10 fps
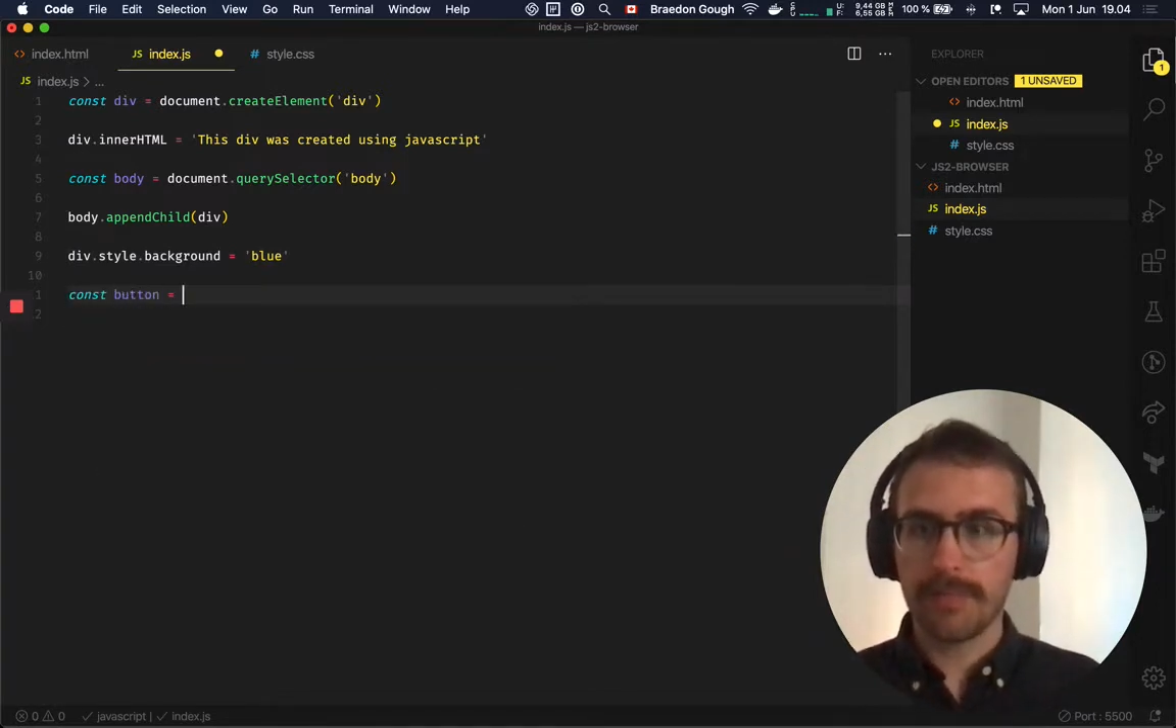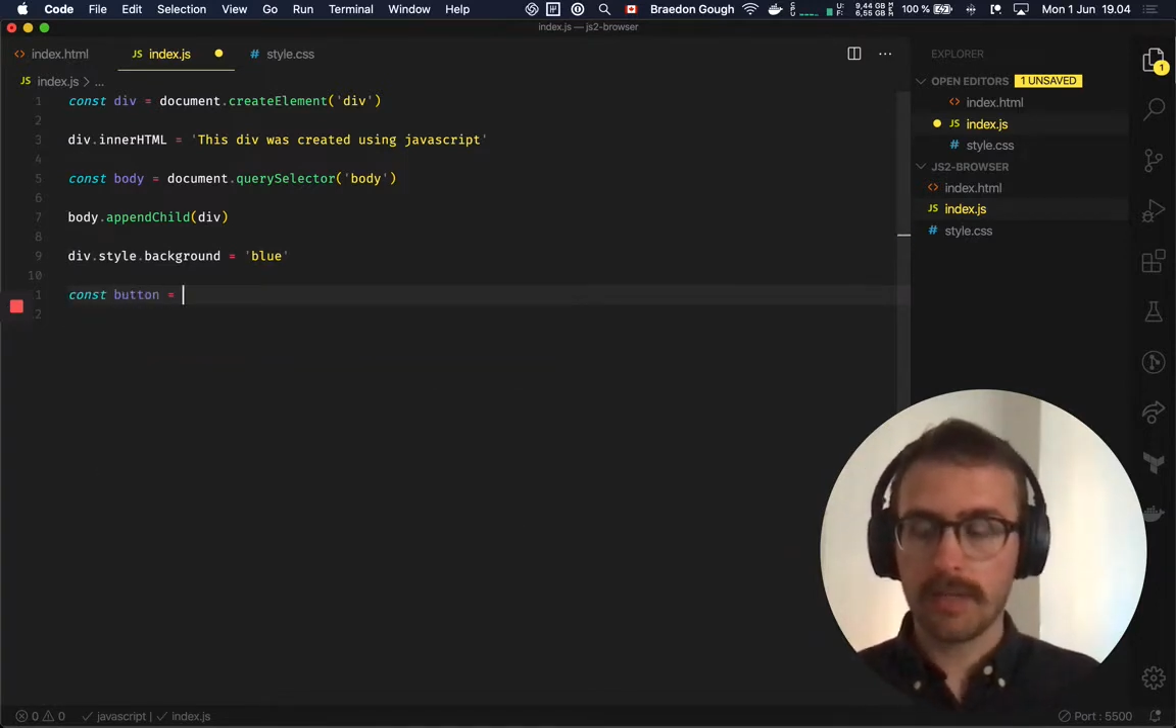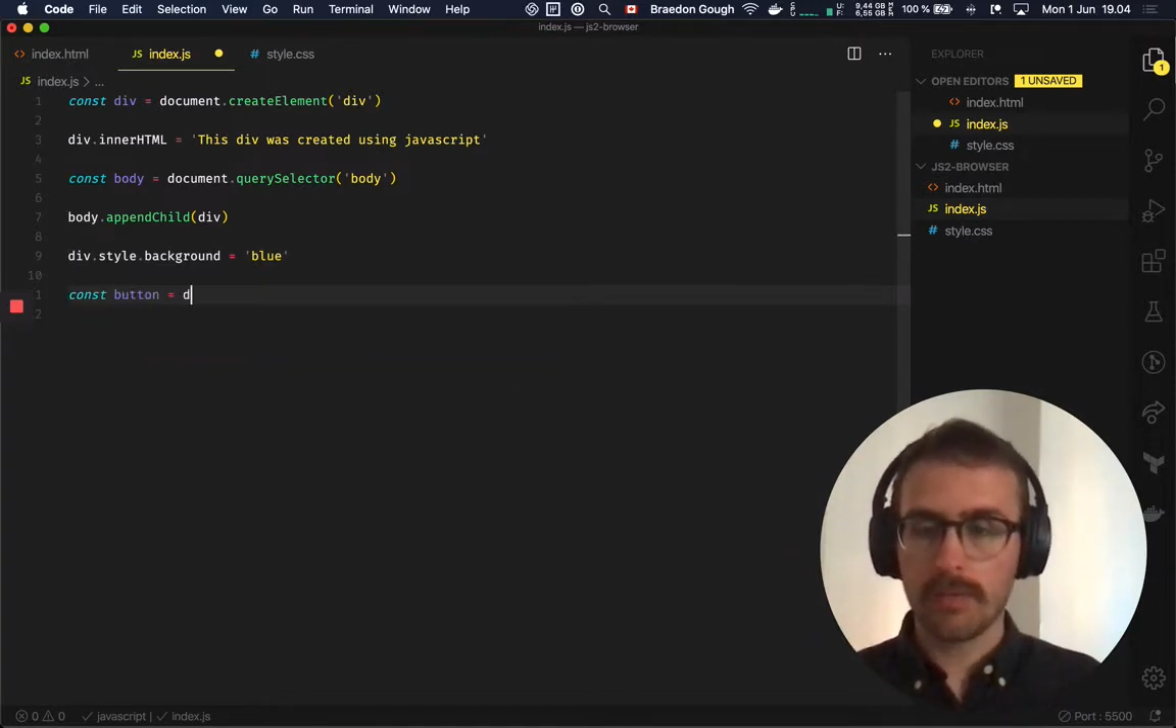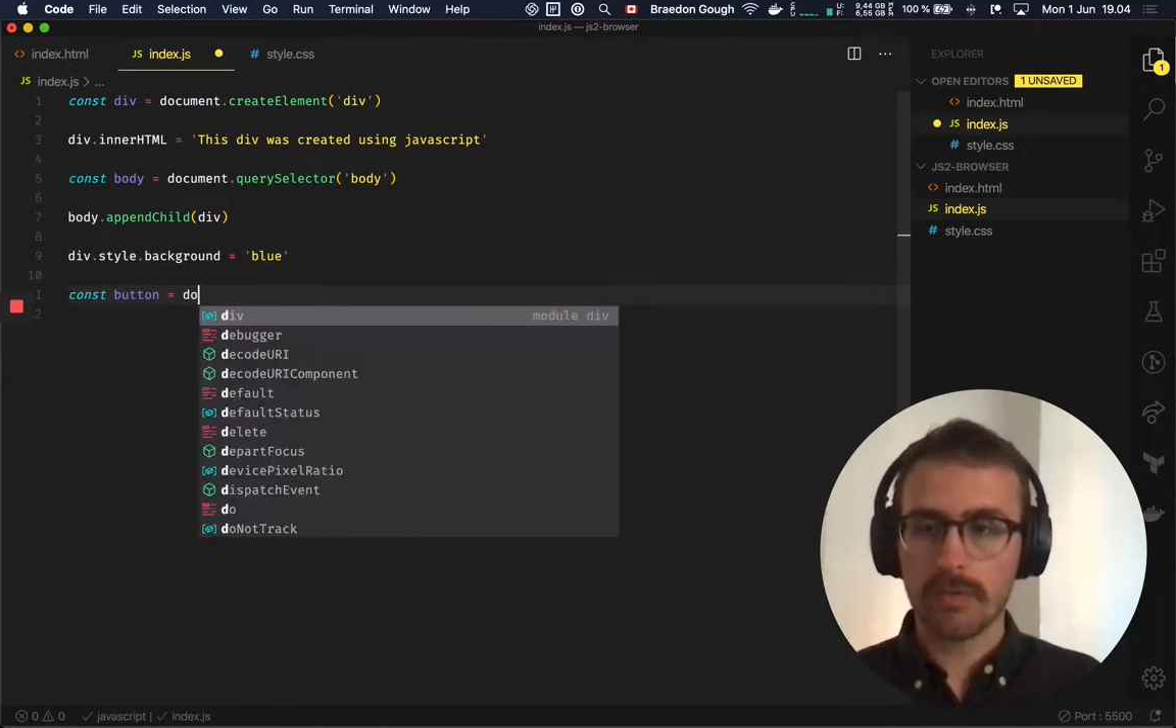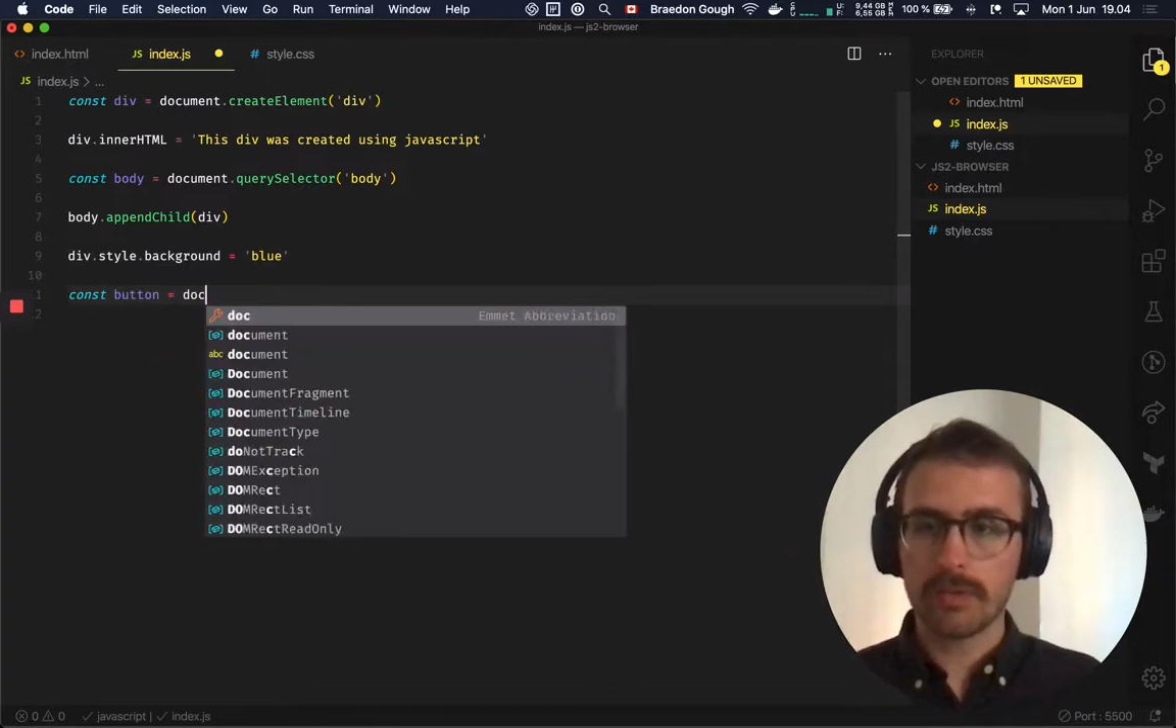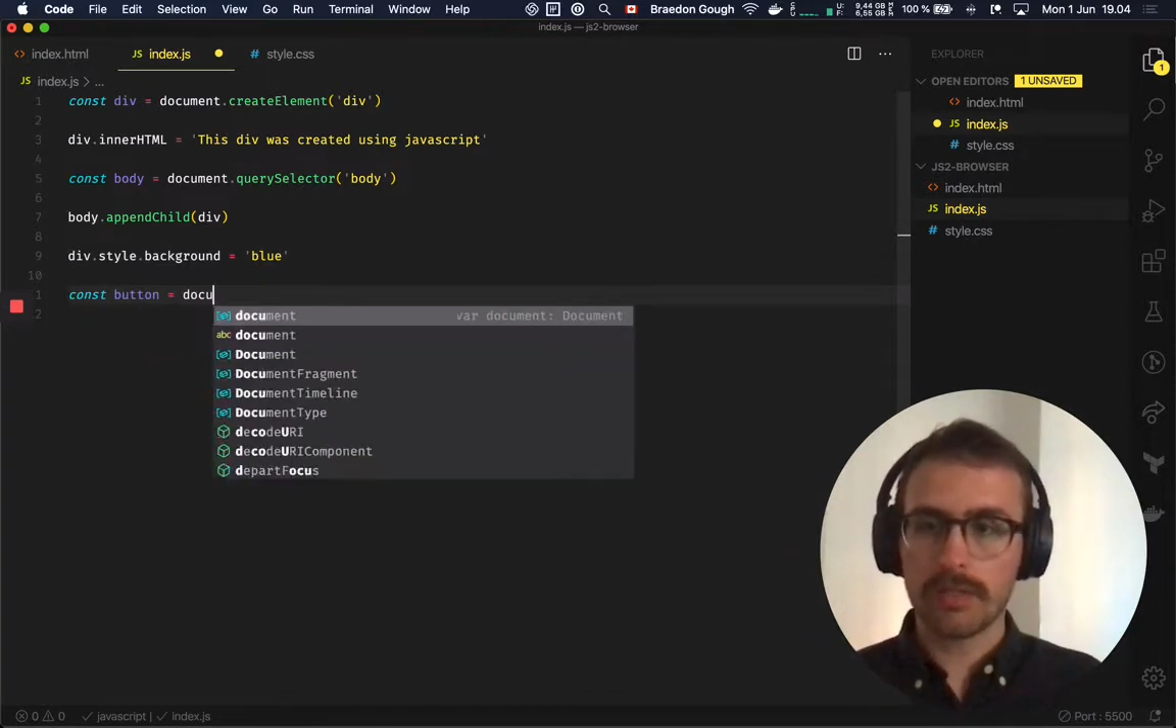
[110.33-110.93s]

equals